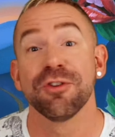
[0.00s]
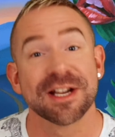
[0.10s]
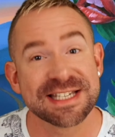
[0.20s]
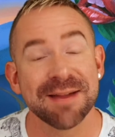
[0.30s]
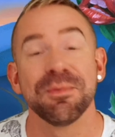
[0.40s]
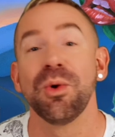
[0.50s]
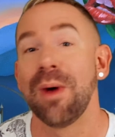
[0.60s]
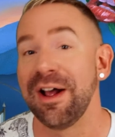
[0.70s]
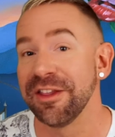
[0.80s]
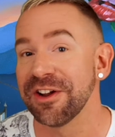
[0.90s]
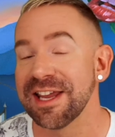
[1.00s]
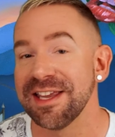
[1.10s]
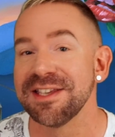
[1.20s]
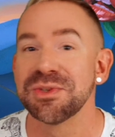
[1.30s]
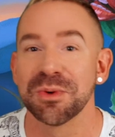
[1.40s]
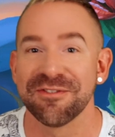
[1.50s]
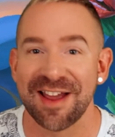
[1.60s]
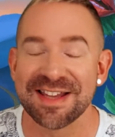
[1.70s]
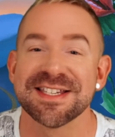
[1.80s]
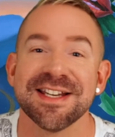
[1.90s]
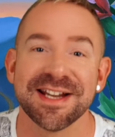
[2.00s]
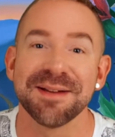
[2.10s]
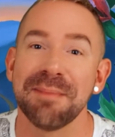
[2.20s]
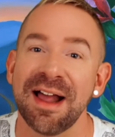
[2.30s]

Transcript: For example, while other kids were fascinated